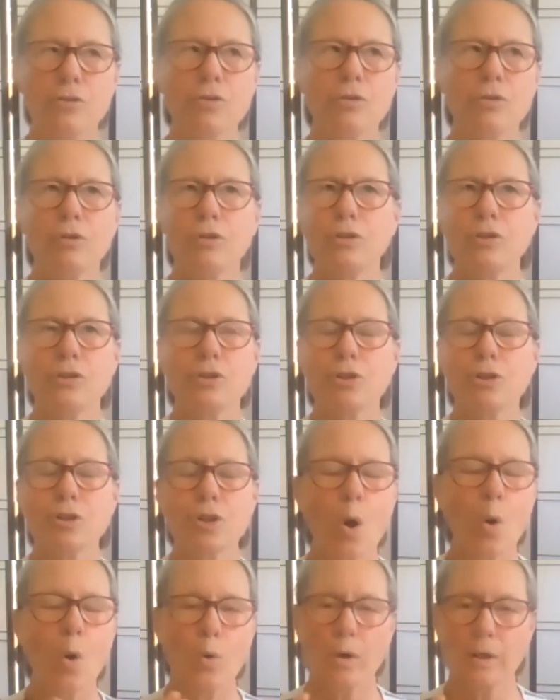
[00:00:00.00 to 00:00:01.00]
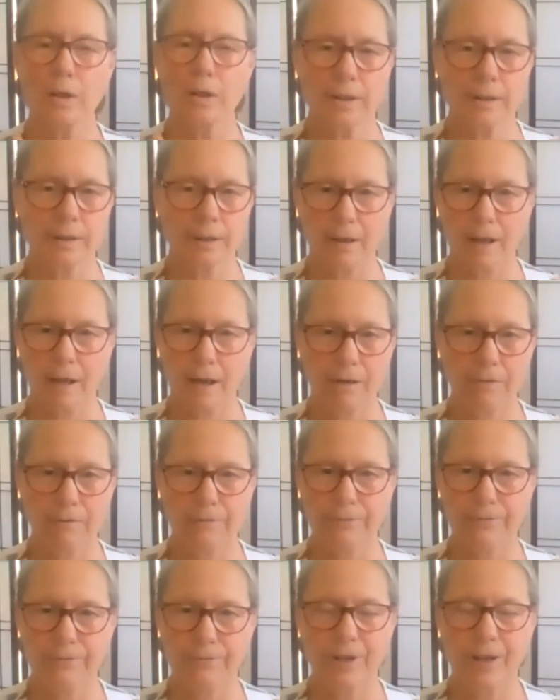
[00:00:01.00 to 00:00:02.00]
soaked in
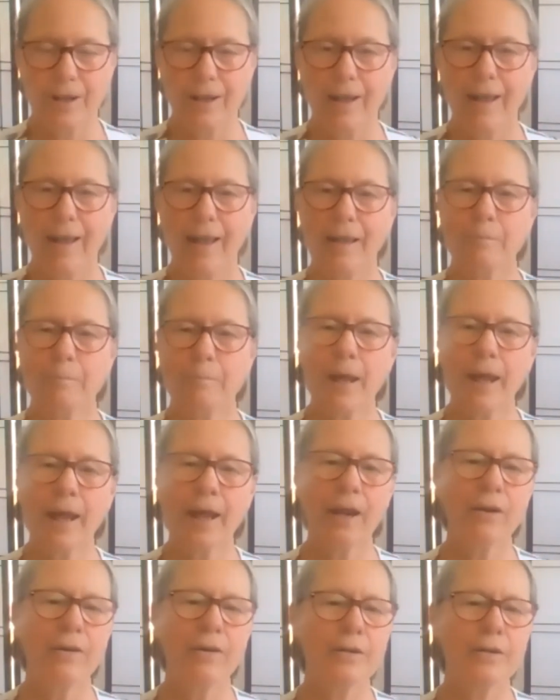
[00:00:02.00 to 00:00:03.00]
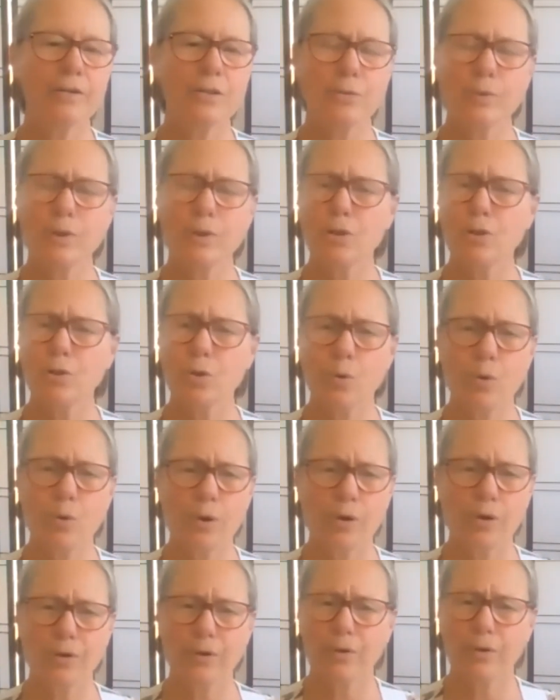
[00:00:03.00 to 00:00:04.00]
love, and parents who
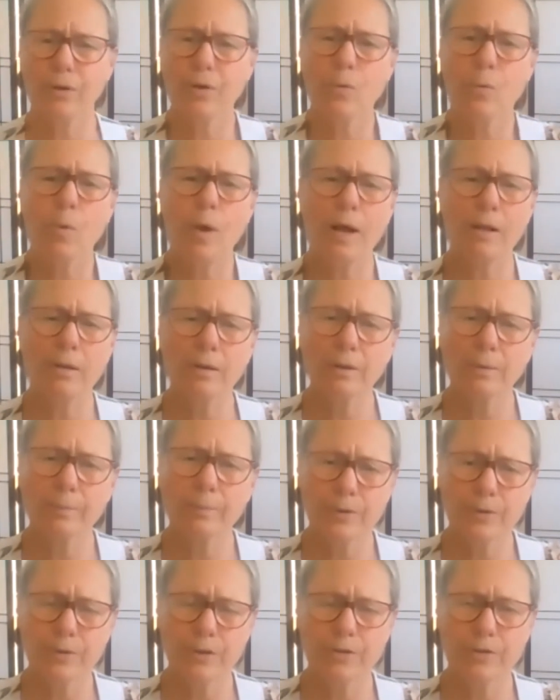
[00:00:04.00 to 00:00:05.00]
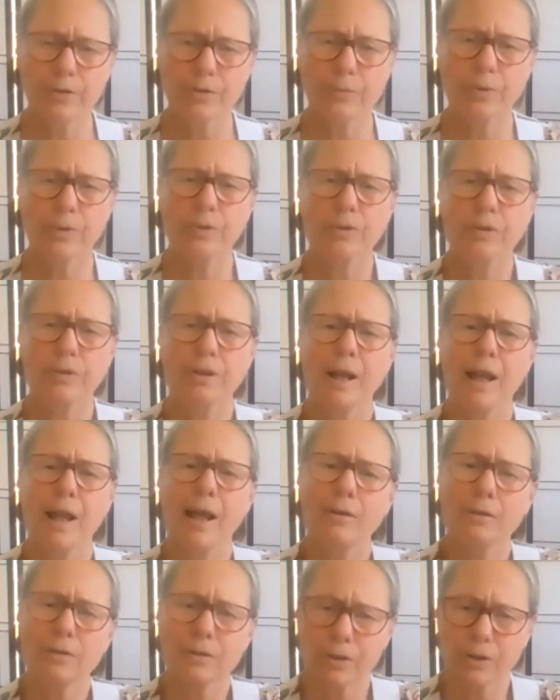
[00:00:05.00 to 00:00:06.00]
adored her and welcomed her into the world and
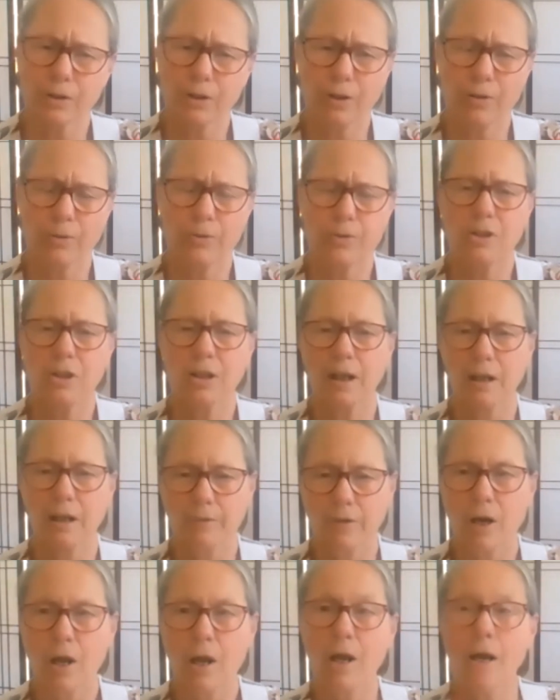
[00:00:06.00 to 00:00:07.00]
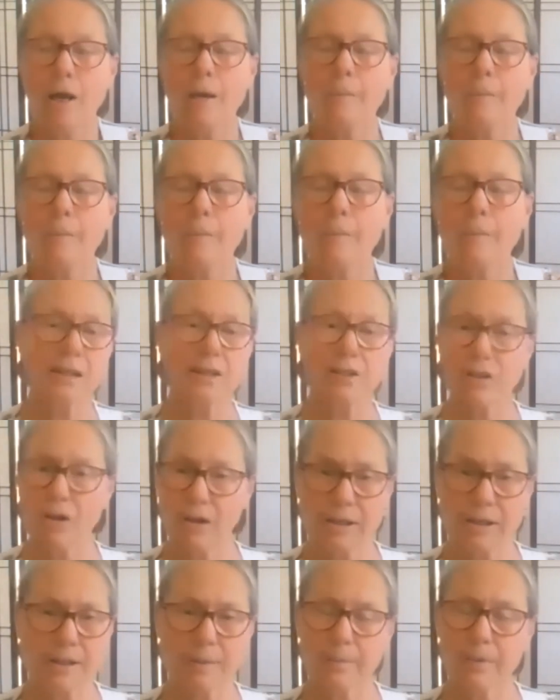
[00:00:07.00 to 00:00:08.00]
held her close and loved her, because it's
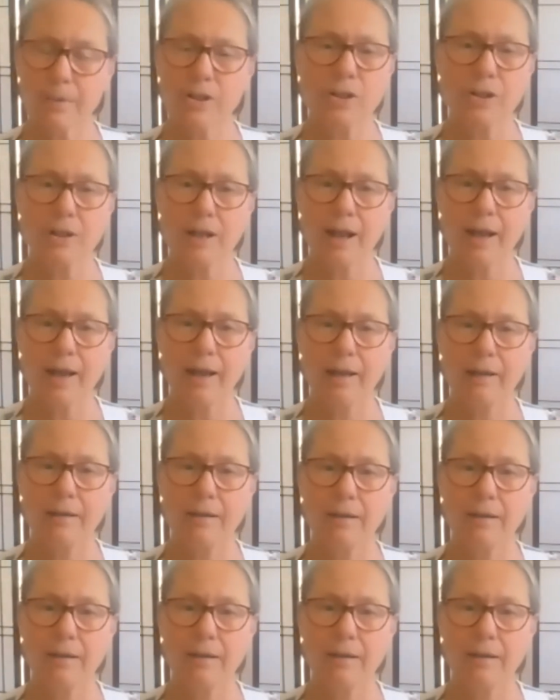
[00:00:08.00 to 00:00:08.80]
not something she'd had